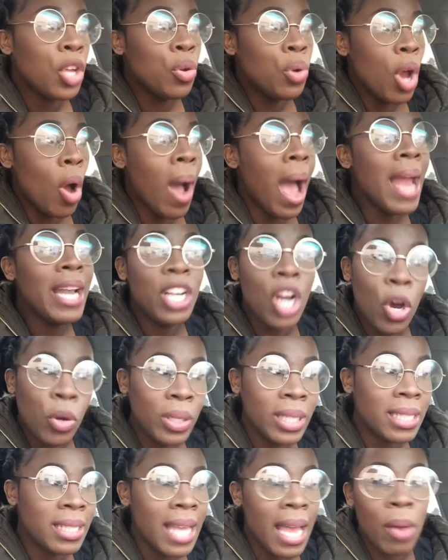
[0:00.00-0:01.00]
I
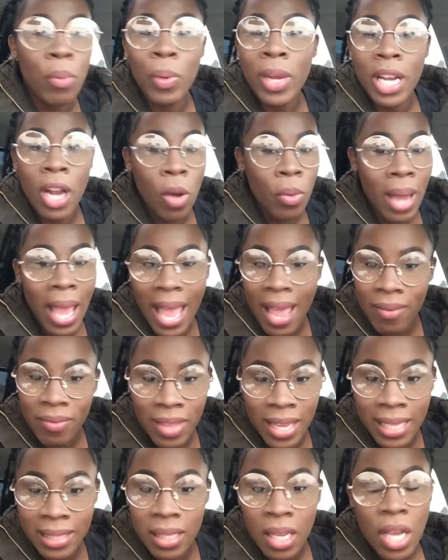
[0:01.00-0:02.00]
noticed that we don't have
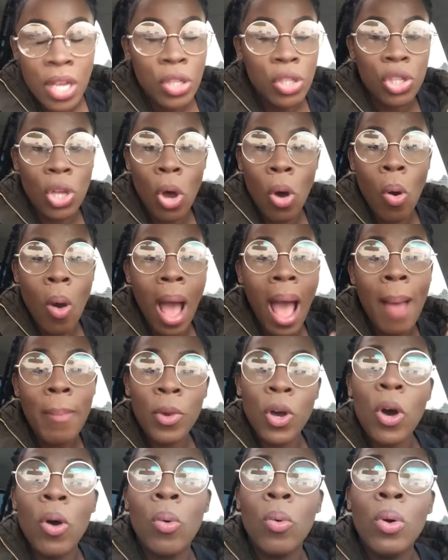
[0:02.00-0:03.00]
this, so I'm
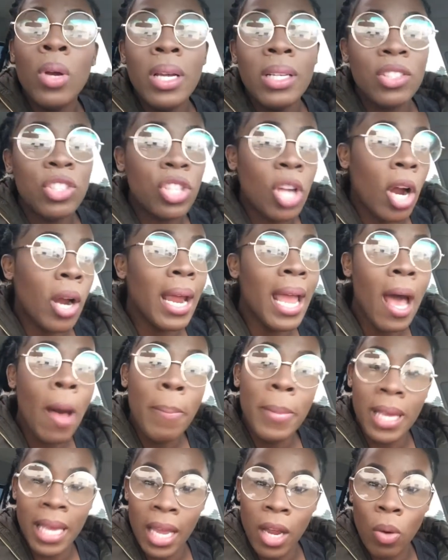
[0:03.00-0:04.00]
going to start
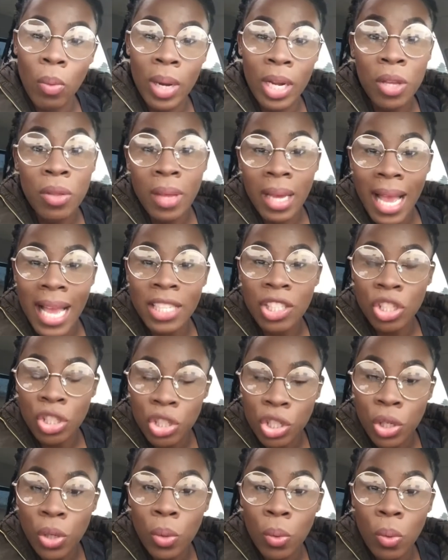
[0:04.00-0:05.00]
helping here. What do you think I should
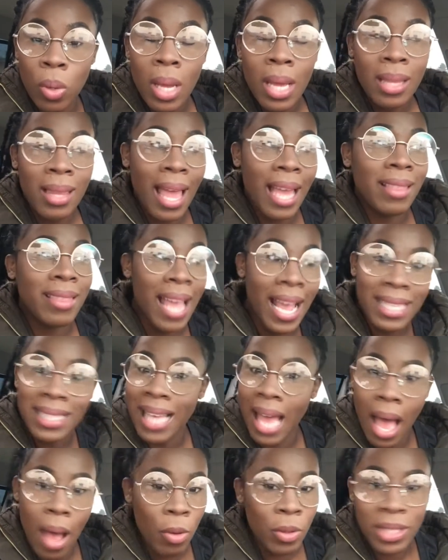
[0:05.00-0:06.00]
do? Like, that's
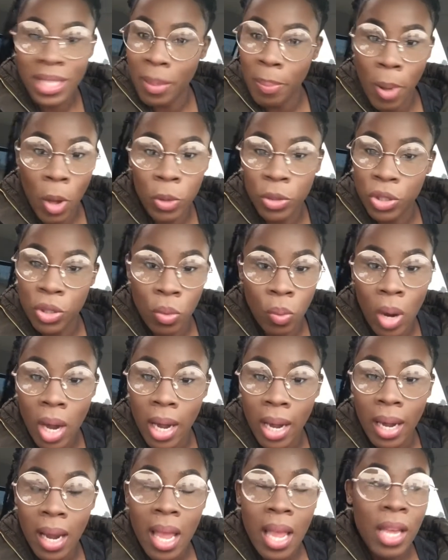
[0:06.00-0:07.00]
how it's supposed to
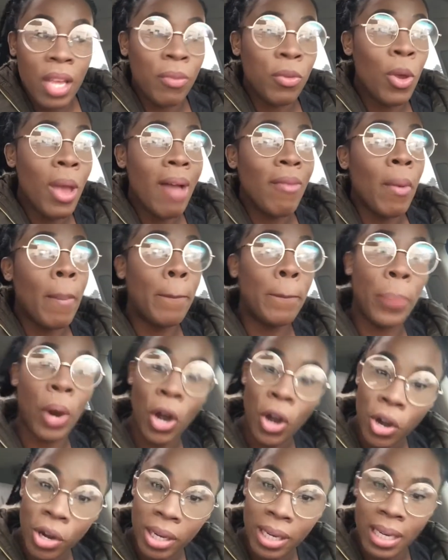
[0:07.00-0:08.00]
work. If you have a
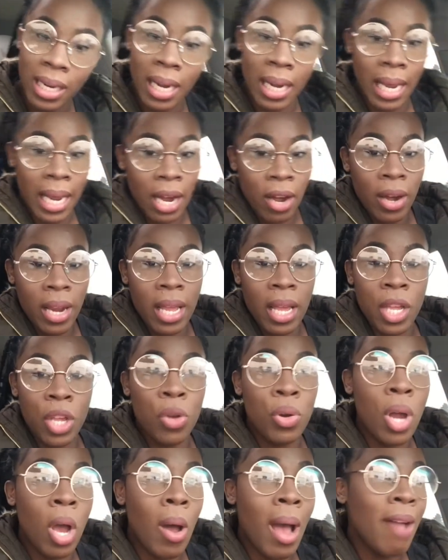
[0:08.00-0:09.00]
burden in an area,
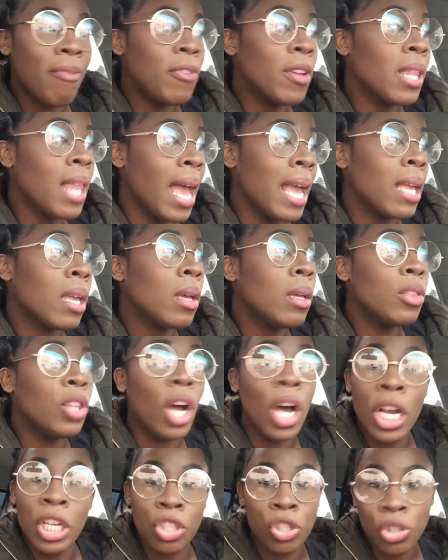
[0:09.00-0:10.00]
I feel like the
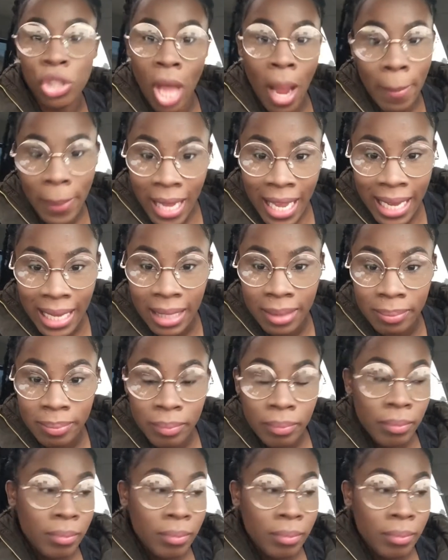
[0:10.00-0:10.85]
ushers are mean.